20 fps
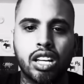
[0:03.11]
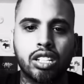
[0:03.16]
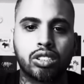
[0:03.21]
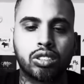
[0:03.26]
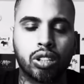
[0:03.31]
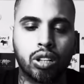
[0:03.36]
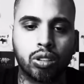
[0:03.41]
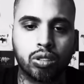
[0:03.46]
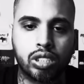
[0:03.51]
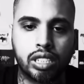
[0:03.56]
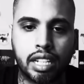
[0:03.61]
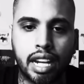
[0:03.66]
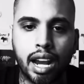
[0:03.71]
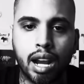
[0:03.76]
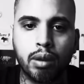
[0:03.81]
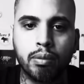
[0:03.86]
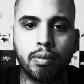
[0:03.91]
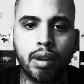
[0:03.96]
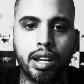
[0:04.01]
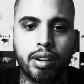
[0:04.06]
So,
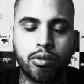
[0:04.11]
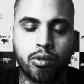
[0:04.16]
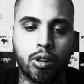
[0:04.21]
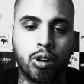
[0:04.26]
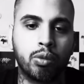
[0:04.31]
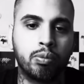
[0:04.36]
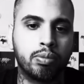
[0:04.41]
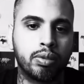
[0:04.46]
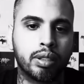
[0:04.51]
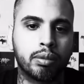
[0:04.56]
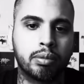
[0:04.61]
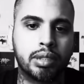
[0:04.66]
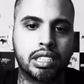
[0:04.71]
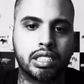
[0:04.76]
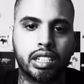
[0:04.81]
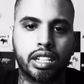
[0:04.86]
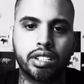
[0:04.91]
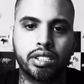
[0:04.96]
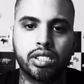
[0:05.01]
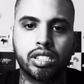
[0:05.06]
scalp
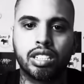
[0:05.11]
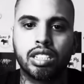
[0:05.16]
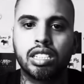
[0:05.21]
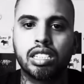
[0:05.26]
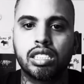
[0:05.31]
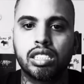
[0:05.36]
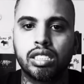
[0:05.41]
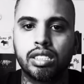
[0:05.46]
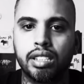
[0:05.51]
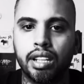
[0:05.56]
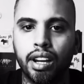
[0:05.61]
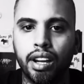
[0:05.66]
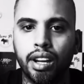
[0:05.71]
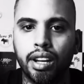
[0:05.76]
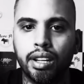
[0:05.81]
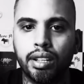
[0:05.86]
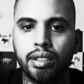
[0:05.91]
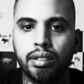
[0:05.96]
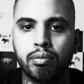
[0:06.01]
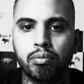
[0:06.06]
micropigmentation is
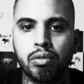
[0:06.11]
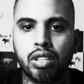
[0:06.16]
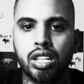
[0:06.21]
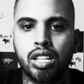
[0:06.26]
done